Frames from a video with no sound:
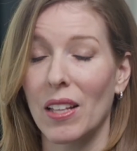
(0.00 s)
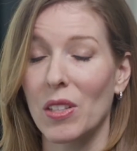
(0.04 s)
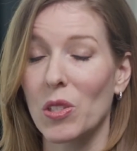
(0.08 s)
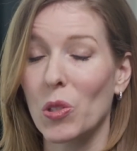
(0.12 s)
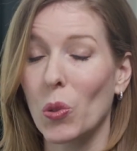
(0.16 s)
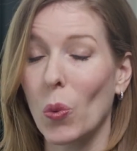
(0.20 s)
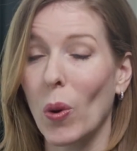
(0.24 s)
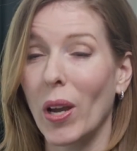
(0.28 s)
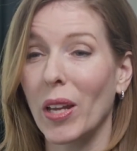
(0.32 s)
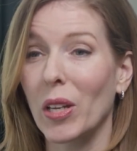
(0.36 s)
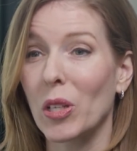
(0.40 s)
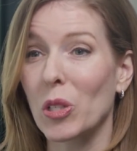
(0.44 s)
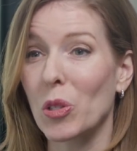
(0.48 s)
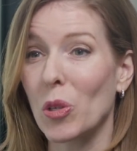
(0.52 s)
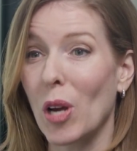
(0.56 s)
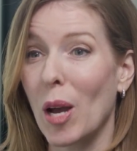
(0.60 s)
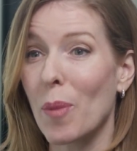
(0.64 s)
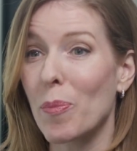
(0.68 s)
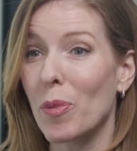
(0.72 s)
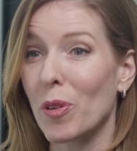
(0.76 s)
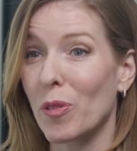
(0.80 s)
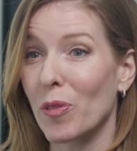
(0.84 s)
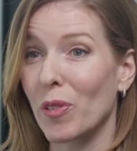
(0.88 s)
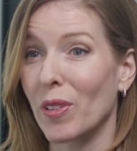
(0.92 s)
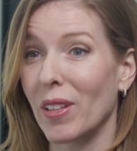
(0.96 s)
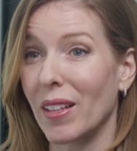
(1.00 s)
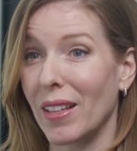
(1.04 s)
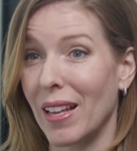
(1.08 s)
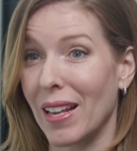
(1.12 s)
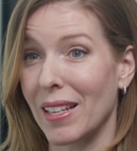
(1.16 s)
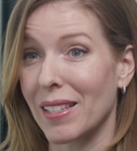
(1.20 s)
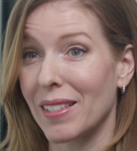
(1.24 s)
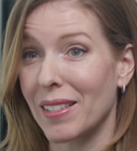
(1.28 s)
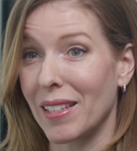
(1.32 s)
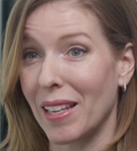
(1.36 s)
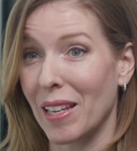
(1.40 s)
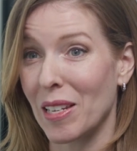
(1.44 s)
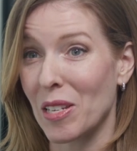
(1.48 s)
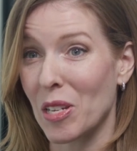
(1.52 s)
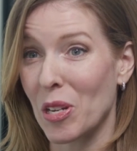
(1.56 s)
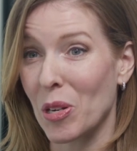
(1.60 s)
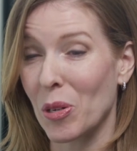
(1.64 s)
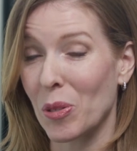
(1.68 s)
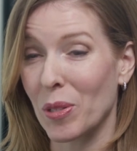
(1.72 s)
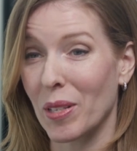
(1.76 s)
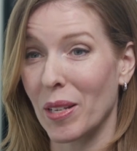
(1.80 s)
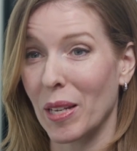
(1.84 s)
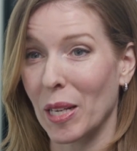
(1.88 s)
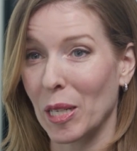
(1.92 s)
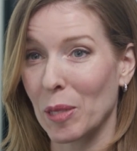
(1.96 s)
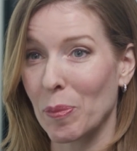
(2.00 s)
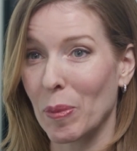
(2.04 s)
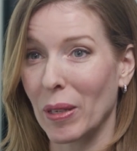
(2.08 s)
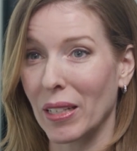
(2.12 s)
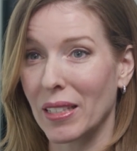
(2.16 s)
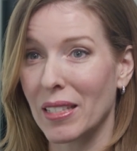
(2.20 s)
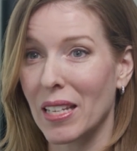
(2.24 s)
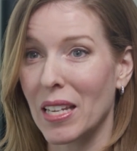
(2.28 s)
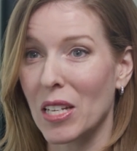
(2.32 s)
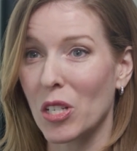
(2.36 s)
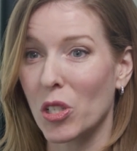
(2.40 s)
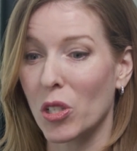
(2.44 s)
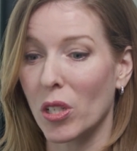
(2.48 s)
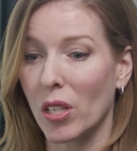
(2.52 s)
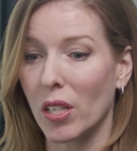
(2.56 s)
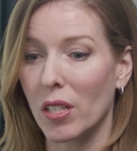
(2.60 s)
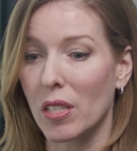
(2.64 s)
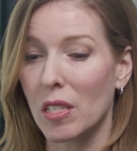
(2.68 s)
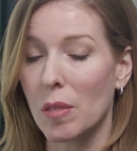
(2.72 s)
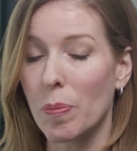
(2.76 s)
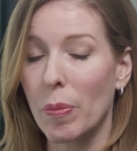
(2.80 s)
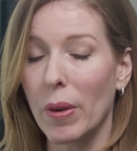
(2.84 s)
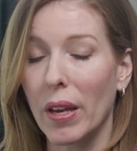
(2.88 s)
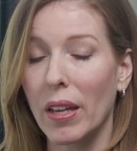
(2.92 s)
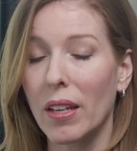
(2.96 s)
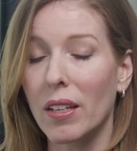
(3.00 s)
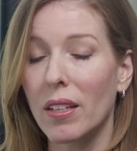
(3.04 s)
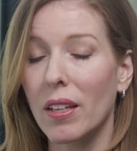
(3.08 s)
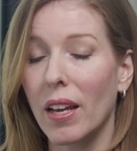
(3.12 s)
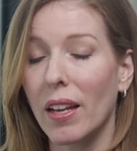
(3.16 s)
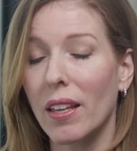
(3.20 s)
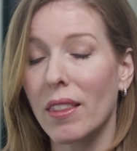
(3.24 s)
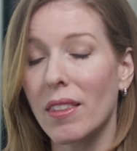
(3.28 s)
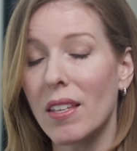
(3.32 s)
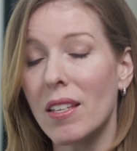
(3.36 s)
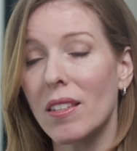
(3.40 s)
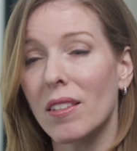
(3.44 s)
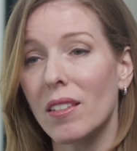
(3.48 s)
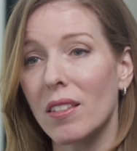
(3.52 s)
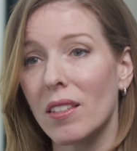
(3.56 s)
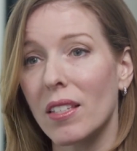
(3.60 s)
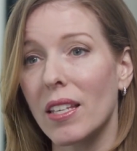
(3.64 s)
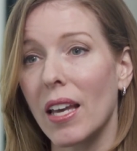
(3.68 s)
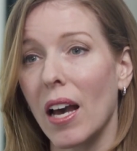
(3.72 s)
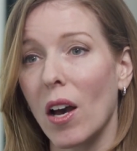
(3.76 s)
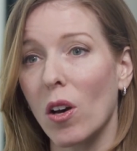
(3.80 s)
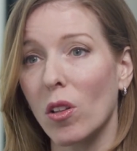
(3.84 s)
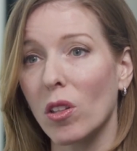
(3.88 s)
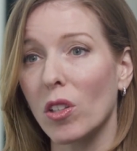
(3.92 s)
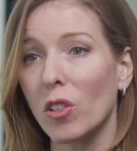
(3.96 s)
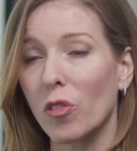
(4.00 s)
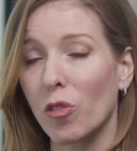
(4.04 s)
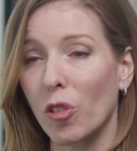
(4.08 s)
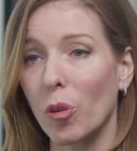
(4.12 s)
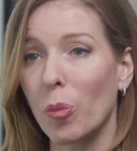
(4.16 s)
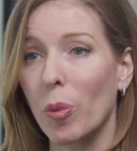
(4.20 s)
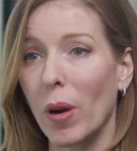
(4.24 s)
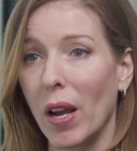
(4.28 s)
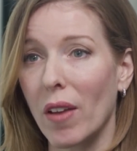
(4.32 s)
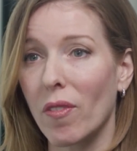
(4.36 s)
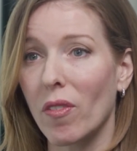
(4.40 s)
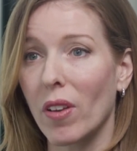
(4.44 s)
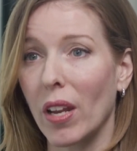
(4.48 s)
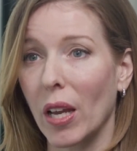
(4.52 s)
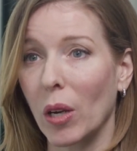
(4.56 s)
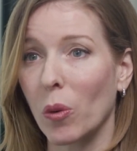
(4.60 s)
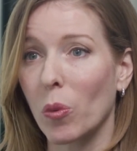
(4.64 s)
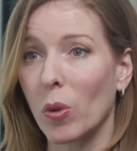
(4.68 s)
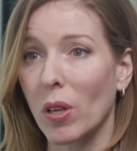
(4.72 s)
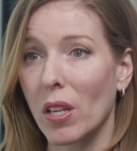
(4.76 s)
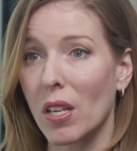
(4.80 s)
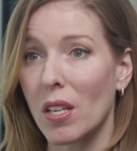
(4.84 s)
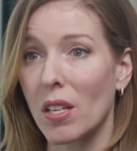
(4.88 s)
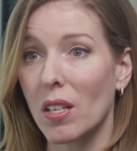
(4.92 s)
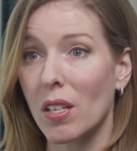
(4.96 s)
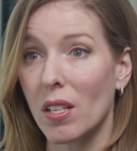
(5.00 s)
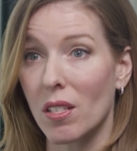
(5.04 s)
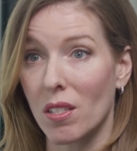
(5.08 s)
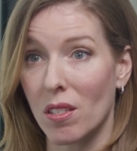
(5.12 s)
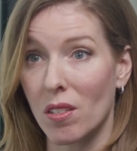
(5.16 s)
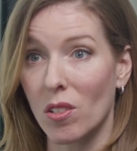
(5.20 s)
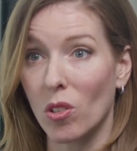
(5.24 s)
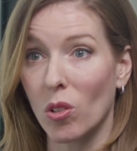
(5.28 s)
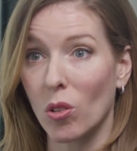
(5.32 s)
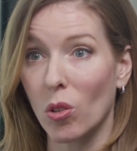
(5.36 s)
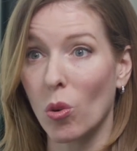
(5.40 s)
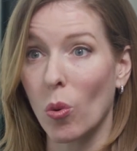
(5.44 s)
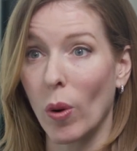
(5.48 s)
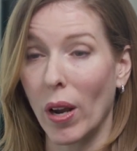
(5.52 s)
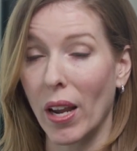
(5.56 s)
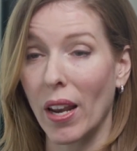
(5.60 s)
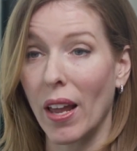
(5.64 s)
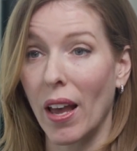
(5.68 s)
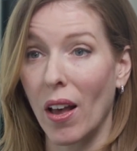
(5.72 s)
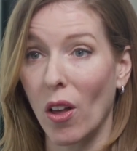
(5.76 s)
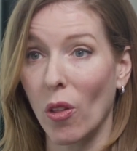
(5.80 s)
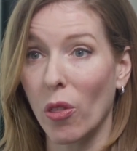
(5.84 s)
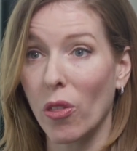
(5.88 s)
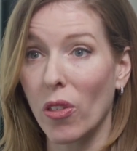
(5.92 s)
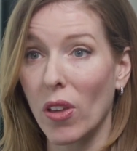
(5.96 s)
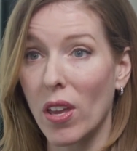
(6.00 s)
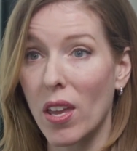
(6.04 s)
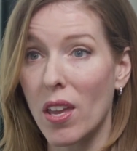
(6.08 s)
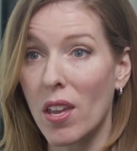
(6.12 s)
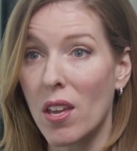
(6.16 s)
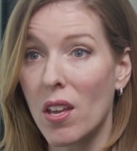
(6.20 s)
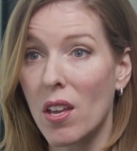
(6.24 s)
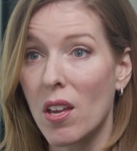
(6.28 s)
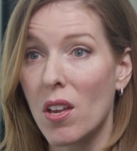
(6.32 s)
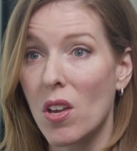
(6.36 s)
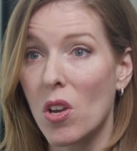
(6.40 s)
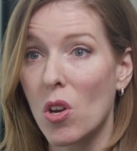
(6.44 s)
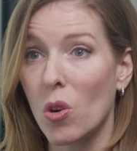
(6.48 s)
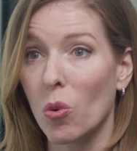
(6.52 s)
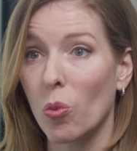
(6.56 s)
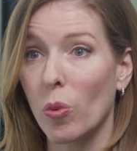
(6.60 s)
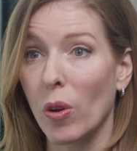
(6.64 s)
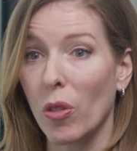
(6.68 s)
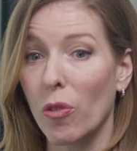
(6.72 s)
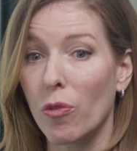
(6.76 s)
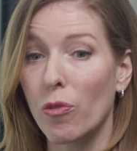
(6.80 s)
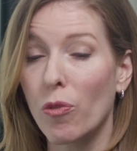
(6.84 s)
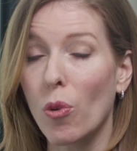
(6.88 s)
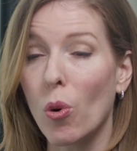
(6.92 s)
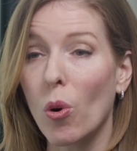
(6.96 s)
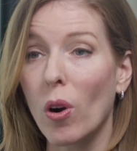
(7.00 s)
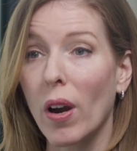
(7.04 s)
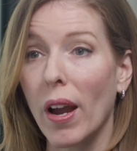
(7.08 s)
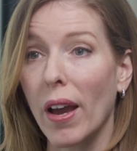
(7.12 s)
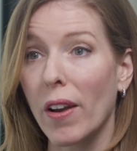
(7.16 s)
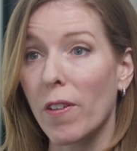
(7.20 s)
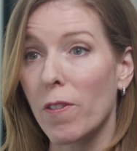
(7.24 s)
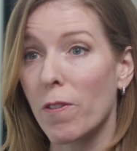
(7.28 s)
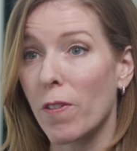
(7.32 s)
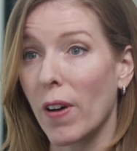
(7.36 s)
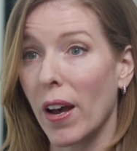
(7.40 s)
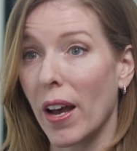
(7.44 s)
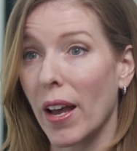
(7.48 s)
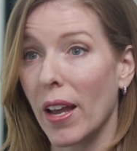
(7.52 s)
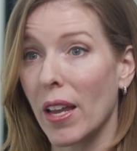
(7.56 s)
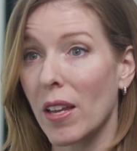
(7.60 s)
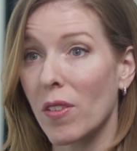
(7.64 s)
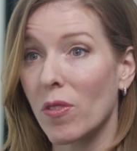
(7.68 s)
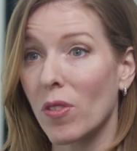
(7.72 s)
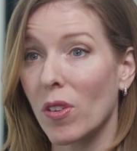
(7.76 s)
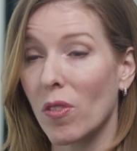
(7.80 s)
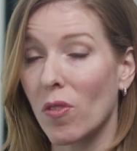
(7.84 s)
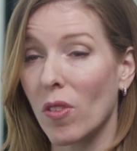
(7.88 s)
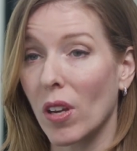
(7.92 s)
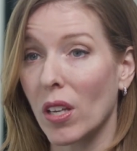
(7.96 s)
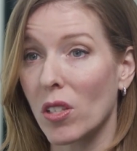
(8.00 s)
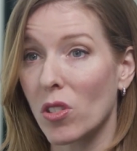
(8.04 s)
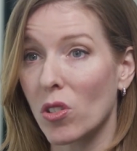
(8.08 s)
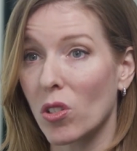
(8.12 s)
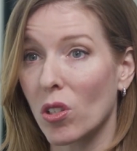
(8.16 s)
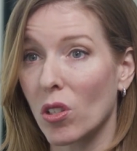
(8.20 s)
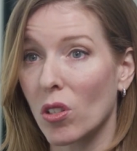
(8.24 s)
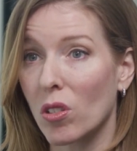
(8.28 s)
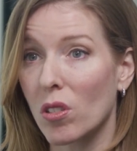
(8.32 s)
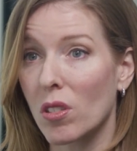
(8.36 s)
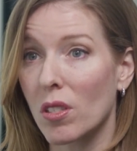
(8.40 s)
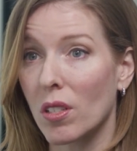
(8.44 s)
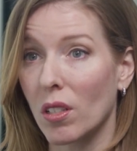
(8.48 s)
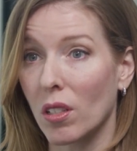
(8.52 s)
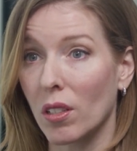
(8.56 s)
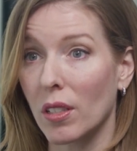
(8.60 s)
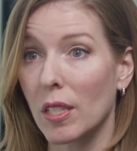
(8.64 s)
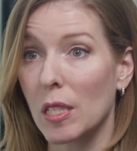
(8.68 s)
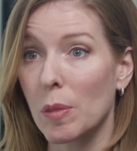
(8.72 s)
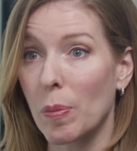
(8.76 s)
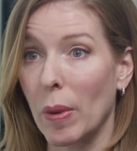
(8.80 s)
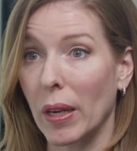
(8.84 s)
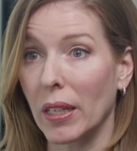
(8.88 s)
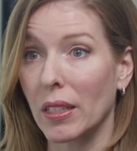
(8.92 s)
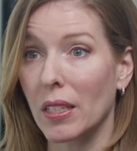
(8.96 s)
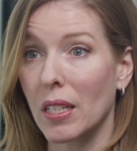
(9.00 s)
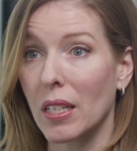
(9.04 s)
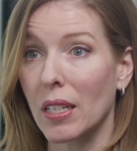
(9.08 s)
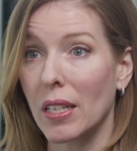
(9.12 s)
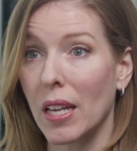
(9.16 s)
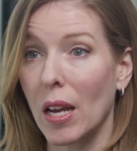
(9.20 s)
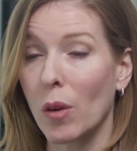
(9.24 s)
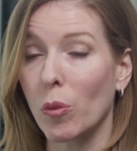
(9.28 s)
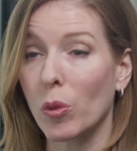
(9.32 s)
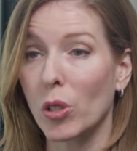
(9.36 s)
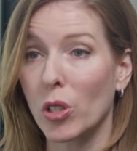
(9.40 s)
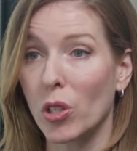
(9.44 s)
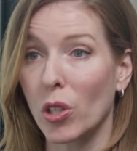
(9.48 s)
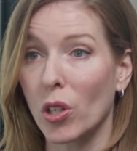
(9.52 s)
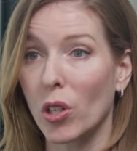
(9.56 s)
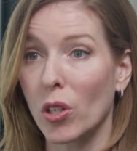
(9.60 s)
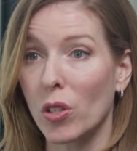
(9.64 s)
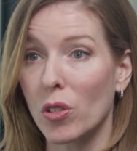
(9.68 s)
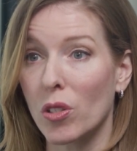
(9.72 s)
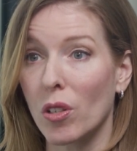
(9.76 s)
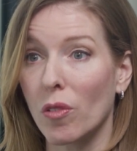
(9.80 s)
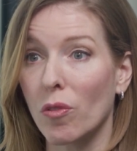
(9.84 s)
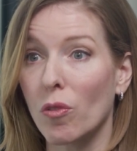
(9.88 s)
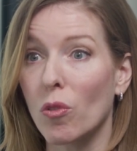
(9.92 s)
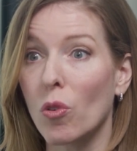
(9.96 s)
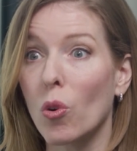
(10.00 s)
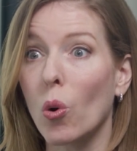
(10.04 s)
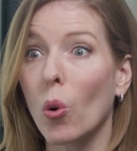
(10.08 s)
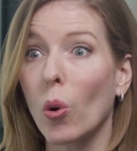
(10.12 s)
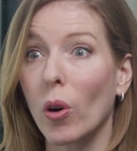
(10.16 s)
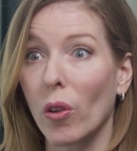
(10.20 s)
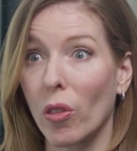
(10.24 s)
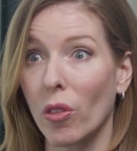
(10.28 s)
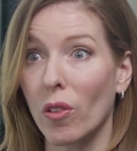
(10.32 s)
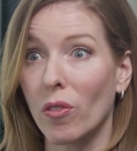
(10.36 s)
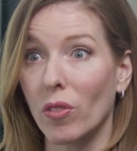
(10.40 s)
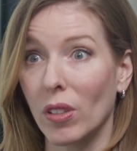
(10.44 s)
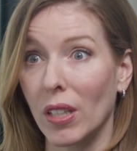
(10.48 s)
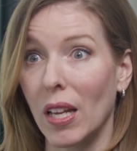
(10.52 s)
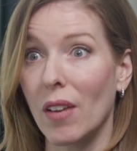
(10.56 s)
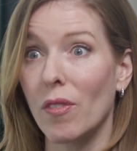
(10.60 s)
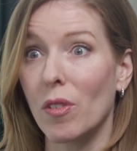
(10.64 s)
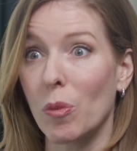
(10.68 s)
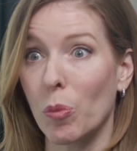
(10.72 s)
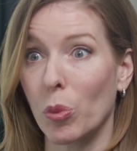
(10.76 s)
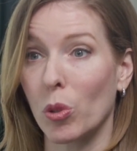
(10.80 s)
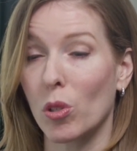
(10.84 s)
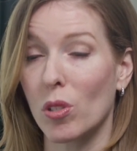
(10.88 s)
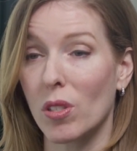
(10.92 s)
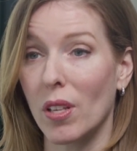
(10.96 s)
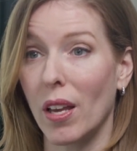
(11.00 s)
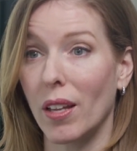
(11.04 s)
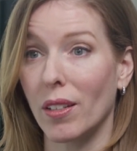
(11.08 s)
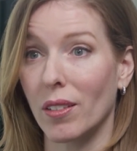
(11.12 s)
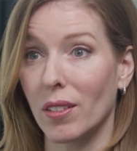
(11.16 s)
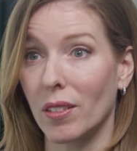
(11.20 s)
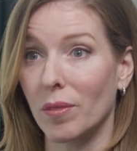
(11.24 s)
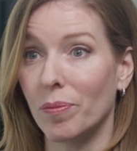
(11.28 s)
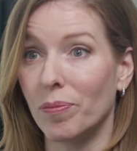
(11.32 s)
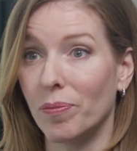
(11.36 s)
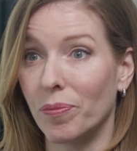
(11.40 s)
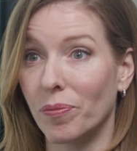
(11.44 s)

It's quite a drop over the last 10 years in expectations, but I think that the outlook for private equity is still quite healthy, with 4 out of 5 investors still expecting net returns of north of 11%.